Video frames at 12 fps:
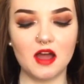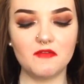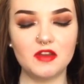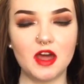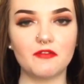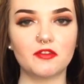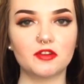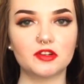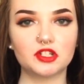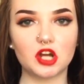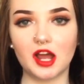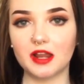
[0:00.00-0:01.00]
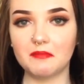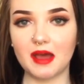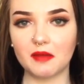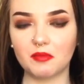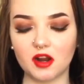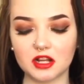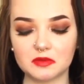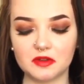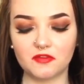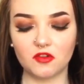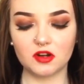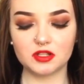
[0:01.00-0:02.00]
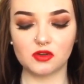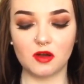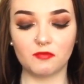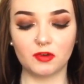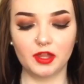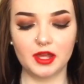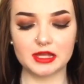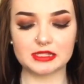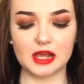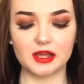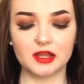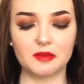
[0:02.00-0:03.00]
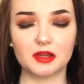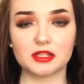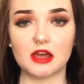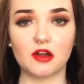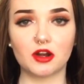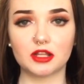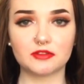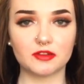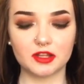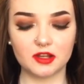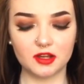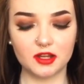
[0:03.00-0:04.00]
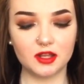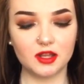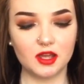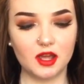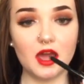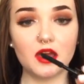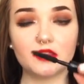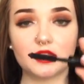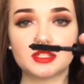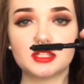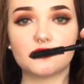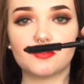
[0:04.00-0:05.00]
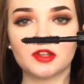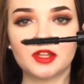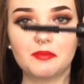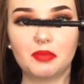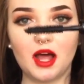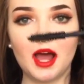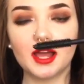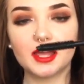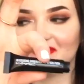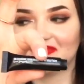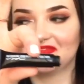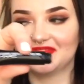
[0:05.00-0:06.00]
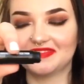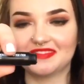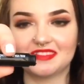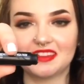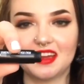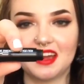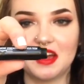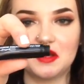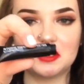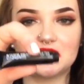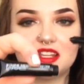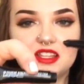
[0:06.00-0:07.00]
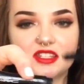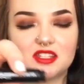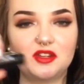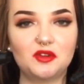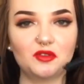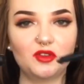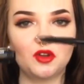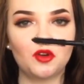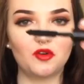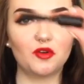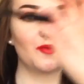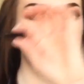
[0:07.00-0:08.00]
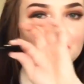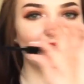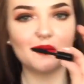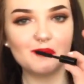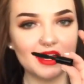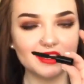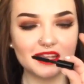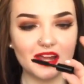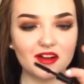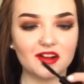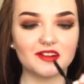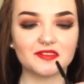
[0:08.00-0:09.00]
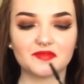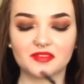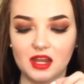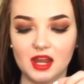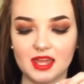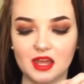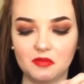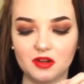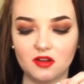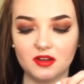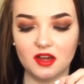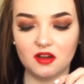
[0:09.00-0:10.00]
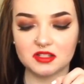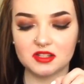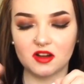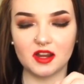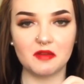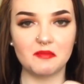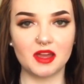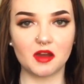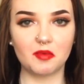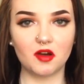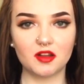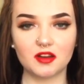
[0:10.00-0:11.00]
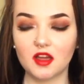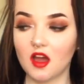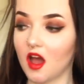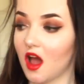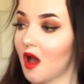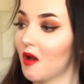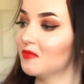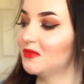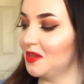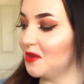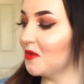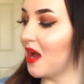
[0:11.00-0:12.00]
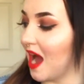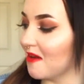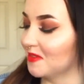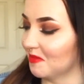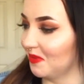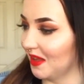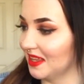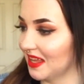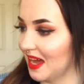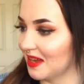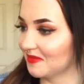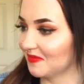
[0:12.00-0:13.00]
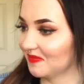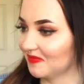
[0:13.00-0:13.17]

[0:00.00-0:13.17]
I've never tried MAC products before, so I'm really excited because I heard it's really good. And this is really black. Just like this cute little mascara. And I can't put it on now because I already have makeup on. Do you have to play that?